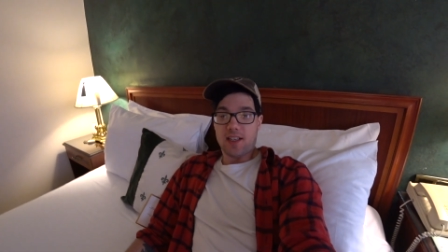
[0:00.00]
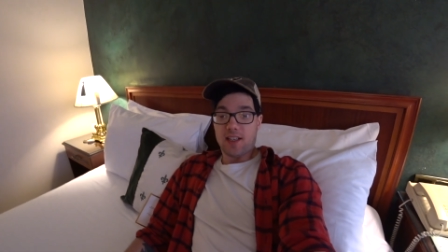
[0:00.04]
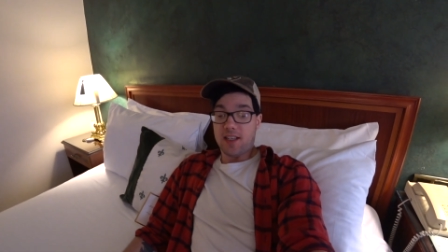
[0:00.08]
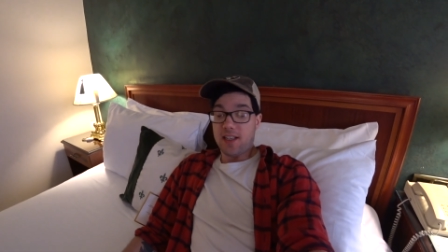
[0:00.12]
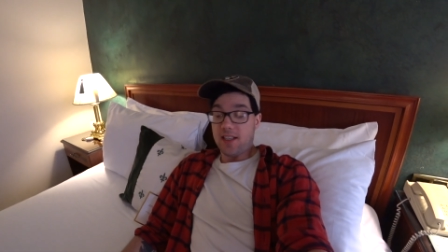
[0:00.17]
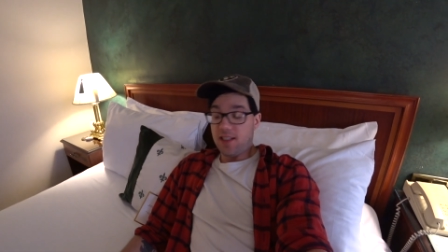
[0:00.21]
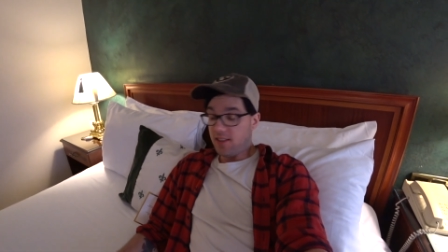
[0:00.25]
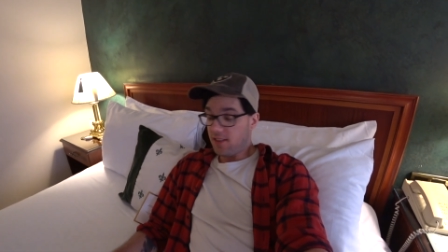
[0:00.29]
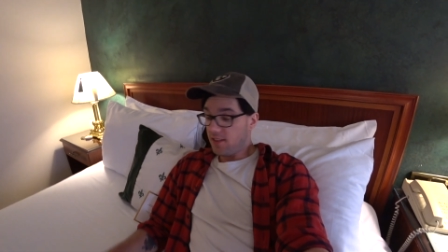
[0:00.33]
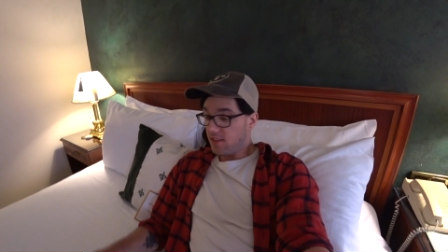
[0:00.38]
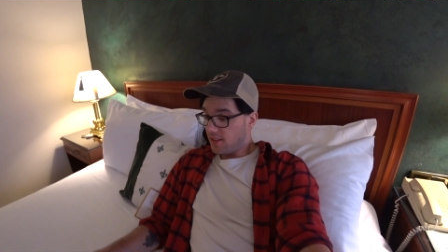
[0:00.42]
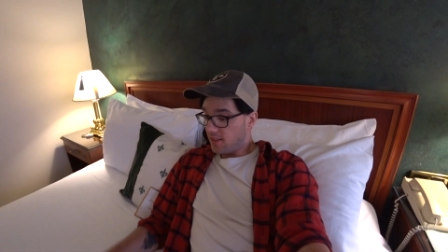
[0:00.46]

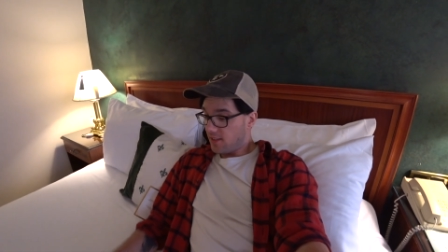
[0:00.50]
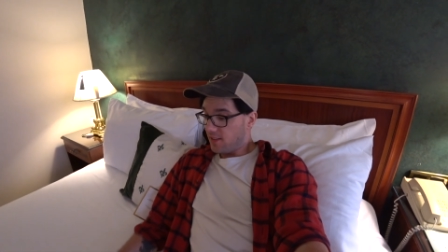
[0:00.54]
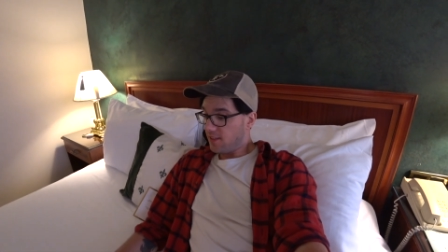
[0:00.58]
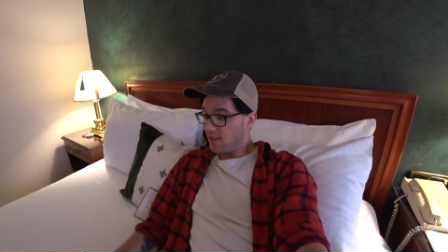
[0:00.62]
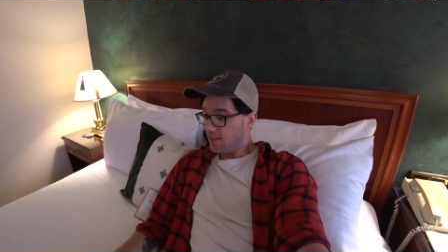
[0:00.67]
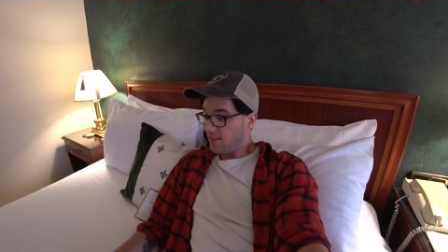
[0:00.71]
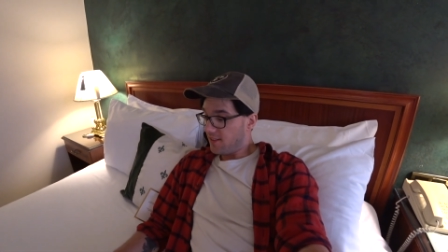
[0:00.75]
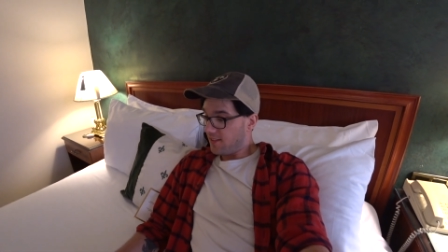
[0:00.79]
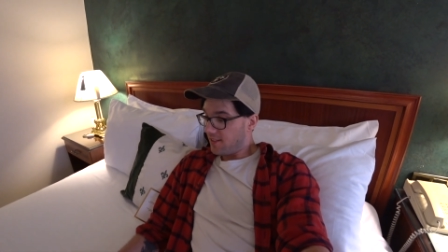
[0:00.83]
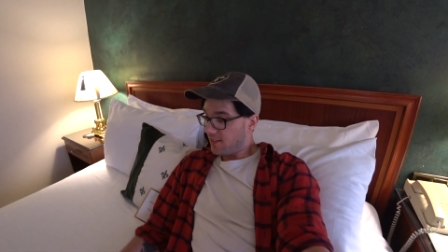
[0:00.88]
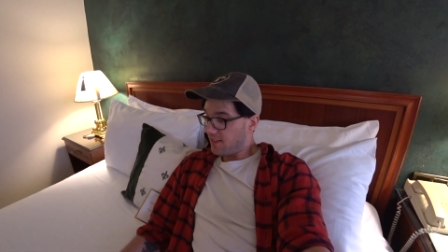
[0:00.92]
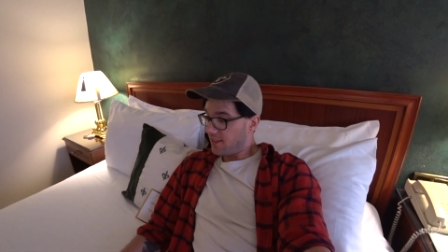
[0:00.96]
is
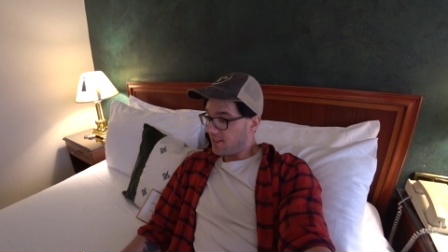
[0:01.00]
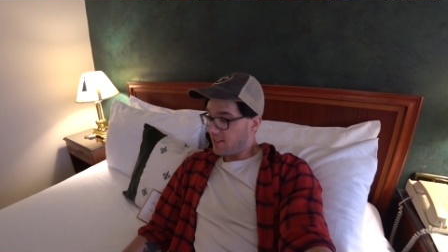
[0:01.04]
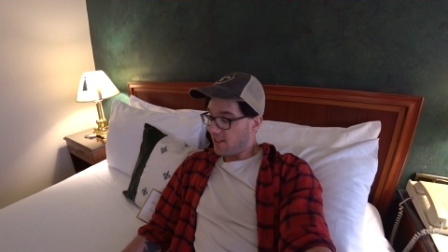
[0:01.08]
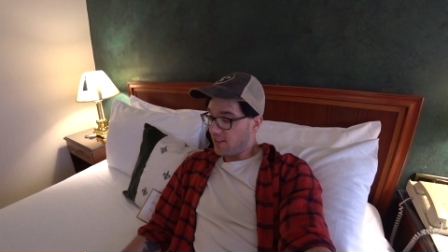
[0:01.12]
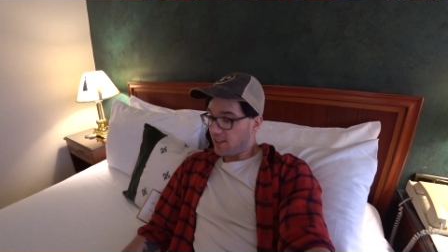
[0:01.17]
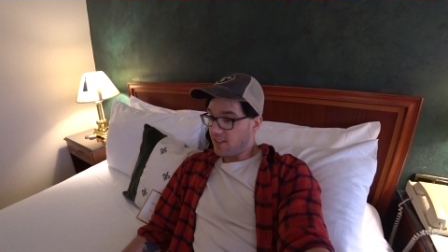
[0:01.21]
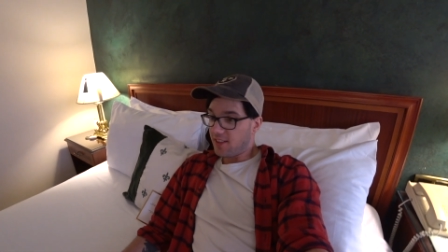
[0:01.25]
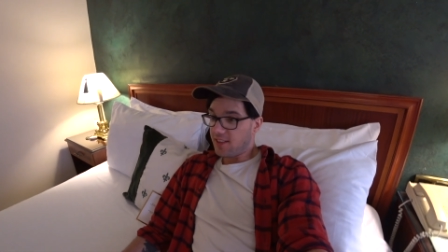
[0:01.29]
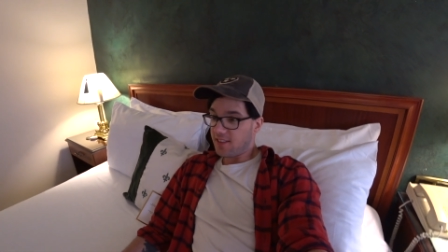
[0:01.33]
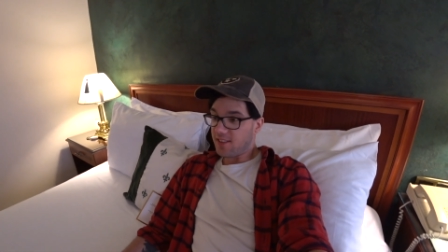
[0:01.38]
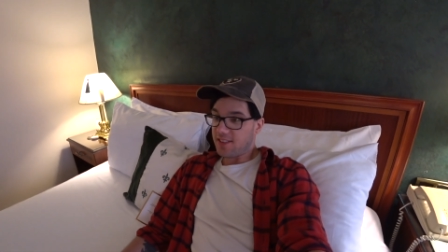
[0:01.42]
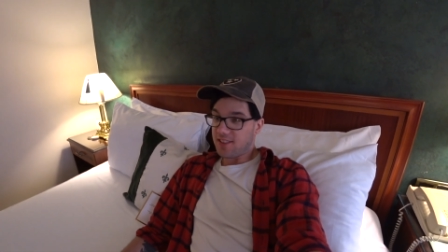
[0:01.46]

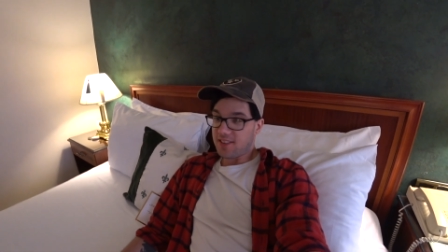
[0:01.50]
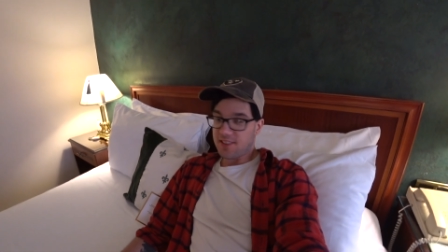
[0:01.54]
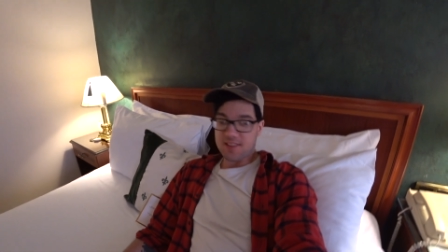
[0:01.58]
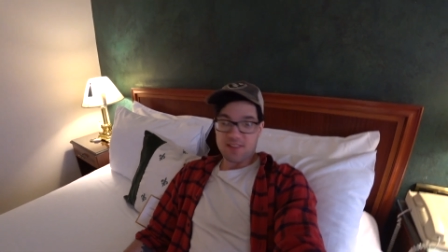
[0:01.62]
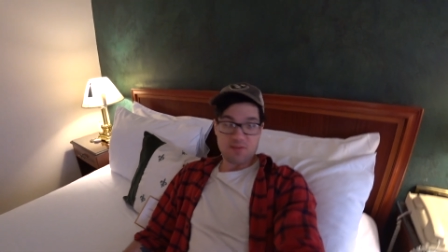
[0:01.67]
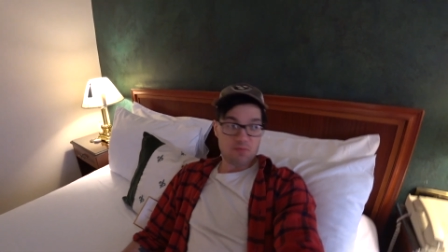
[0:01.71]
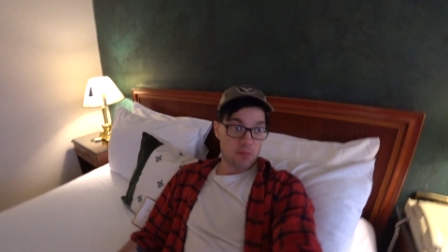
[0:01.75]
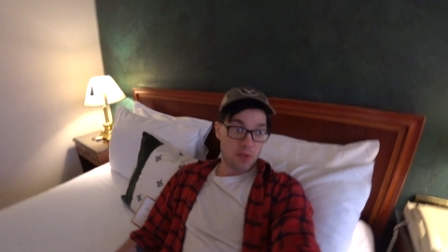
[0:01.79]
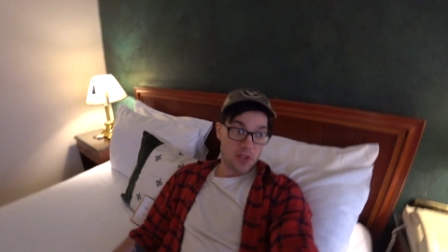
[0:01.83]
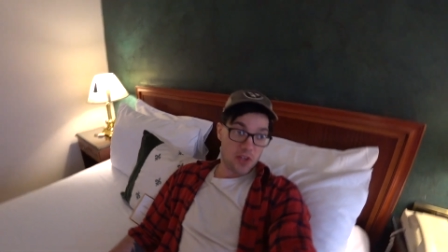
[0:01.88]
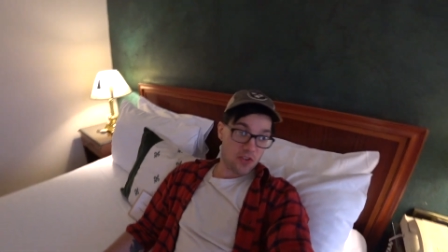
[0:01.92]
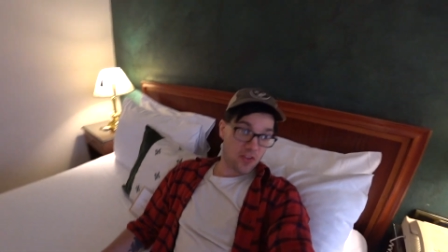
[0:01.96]
gonna
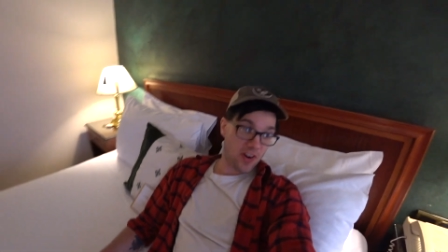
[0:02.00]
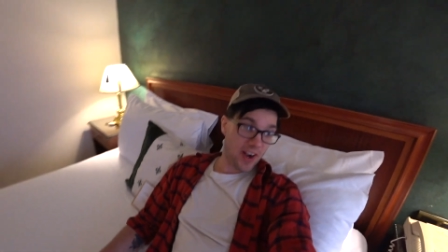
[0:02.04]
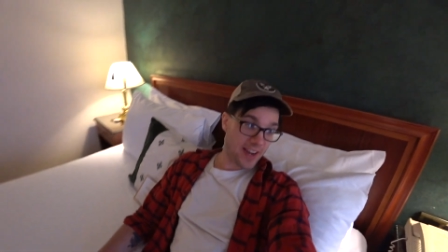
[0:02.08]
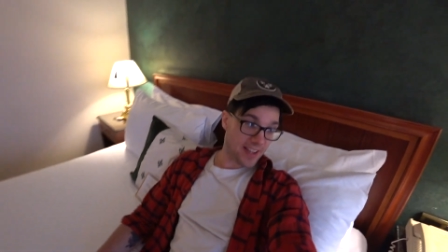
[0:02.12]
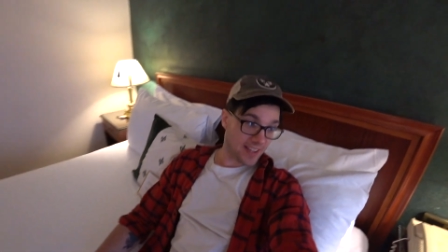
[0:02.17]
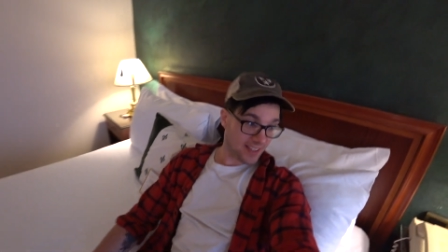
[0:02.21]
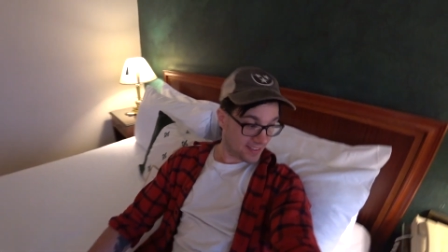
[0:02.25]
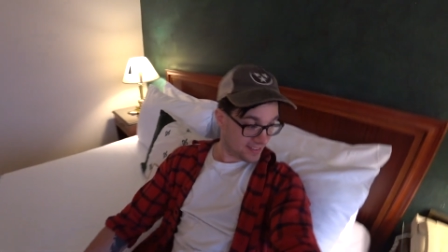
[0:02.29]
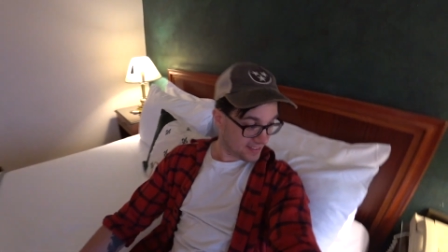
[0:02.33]
be great.